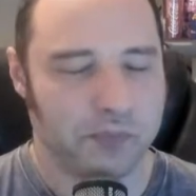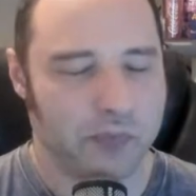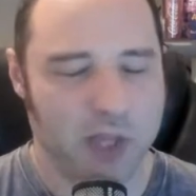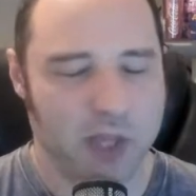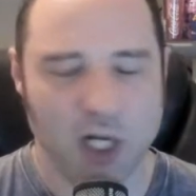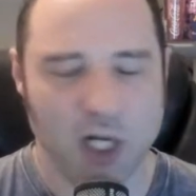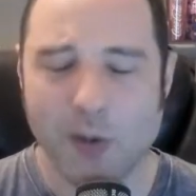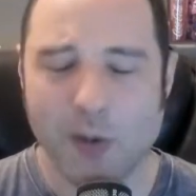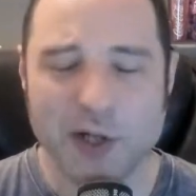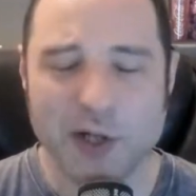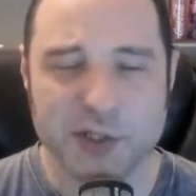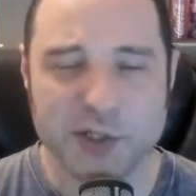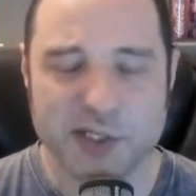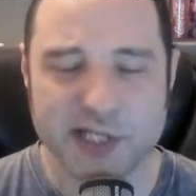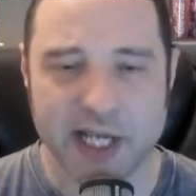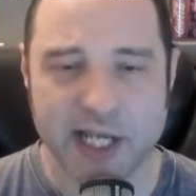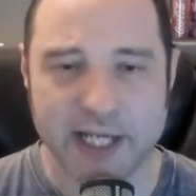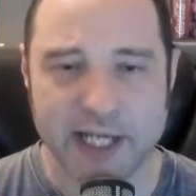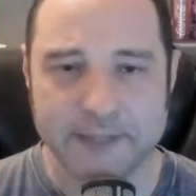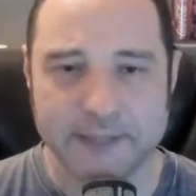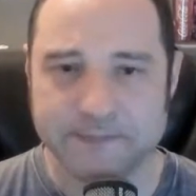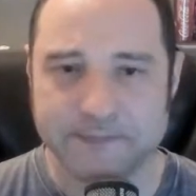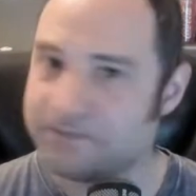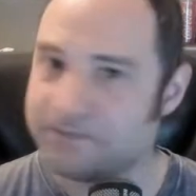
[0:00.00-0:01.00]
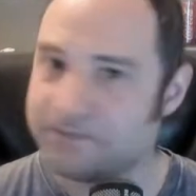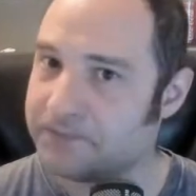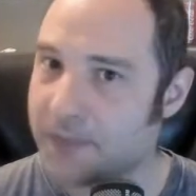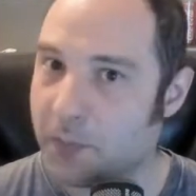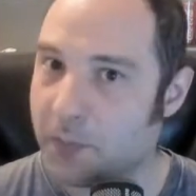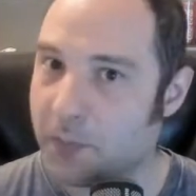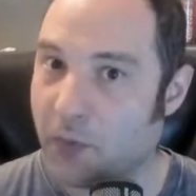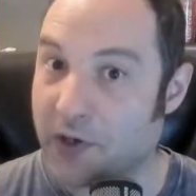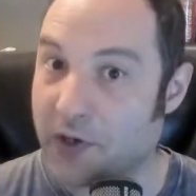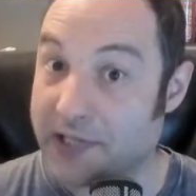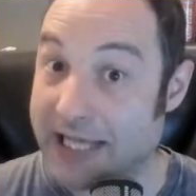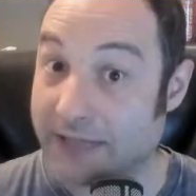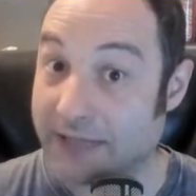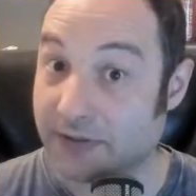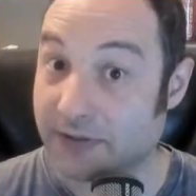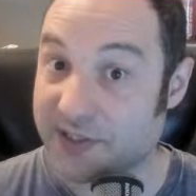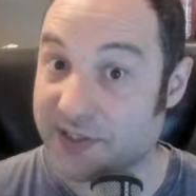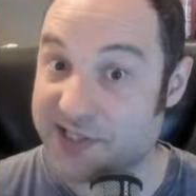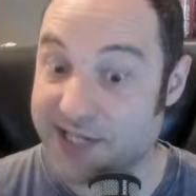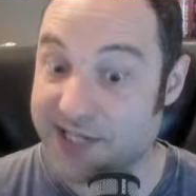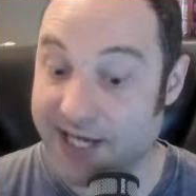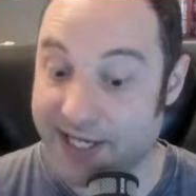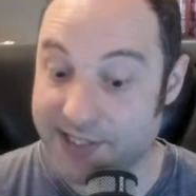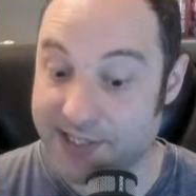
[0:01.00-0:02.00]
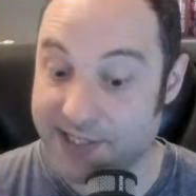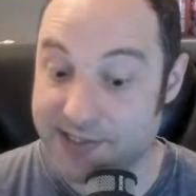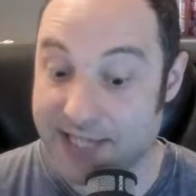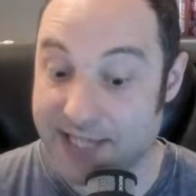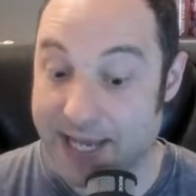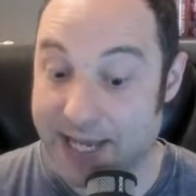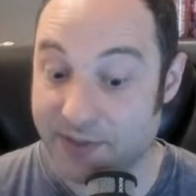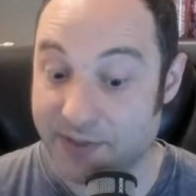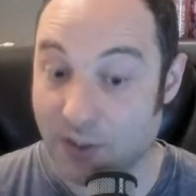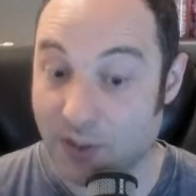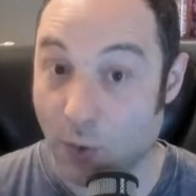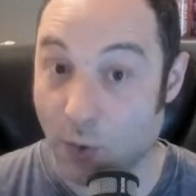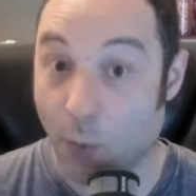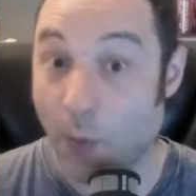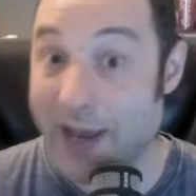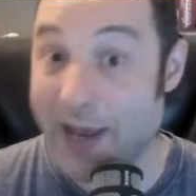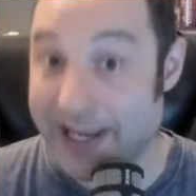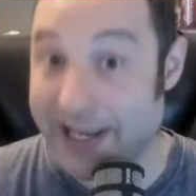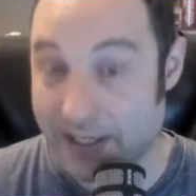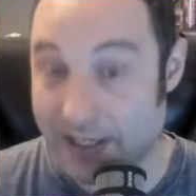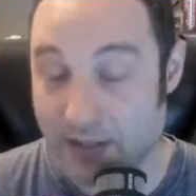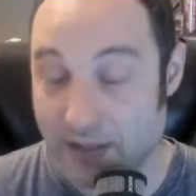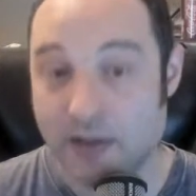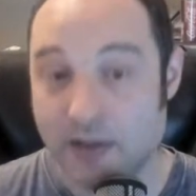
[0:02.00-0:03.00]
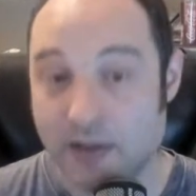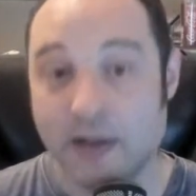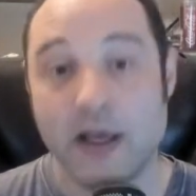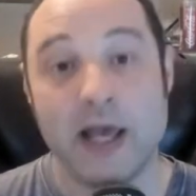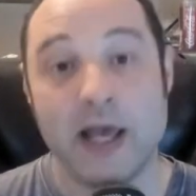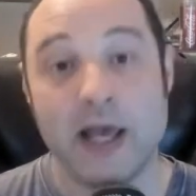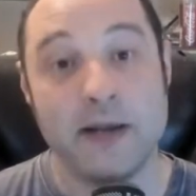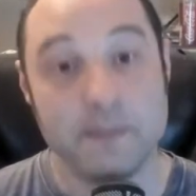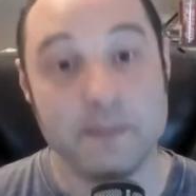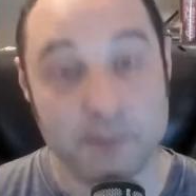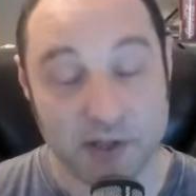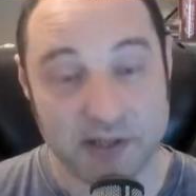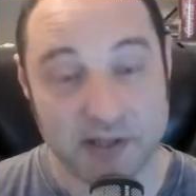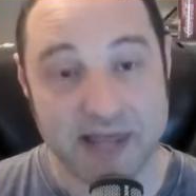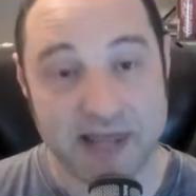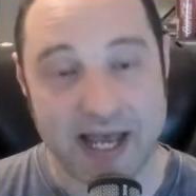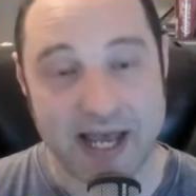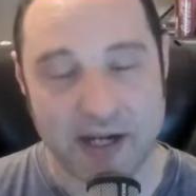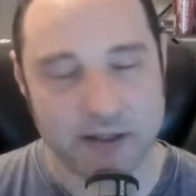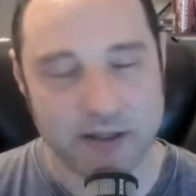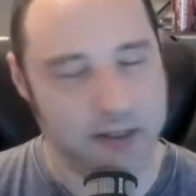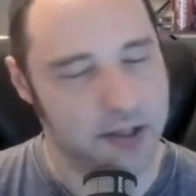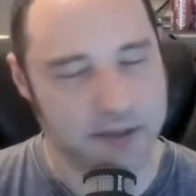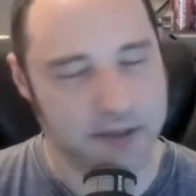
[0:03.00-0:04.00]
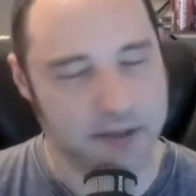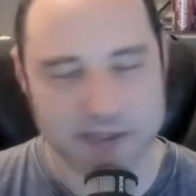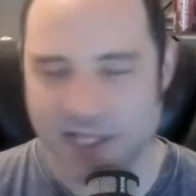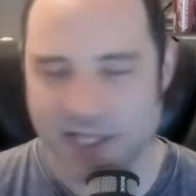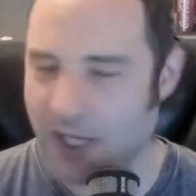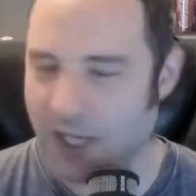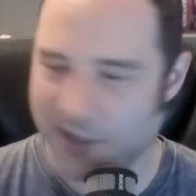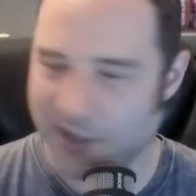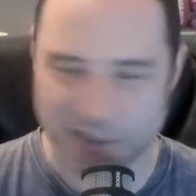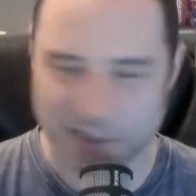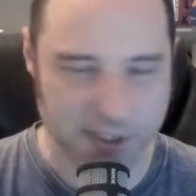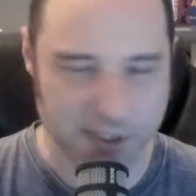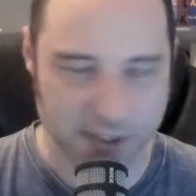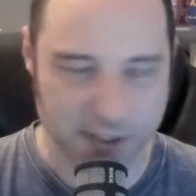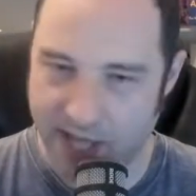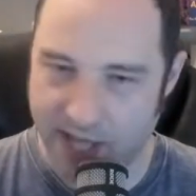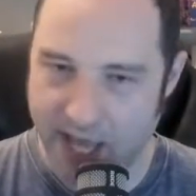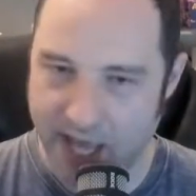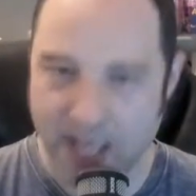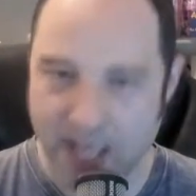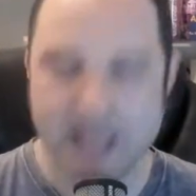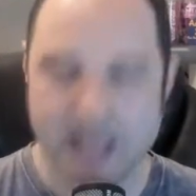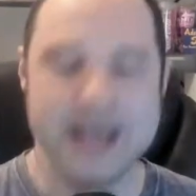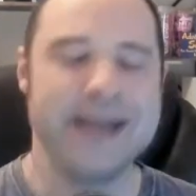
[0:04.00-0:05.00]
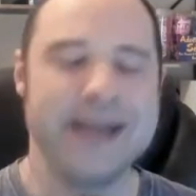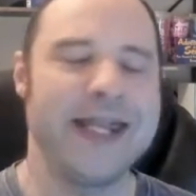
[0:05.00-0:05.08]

They don't want you saying, boy, that looks nice. I'm going to wait and book that cruise. They don't want you to do that.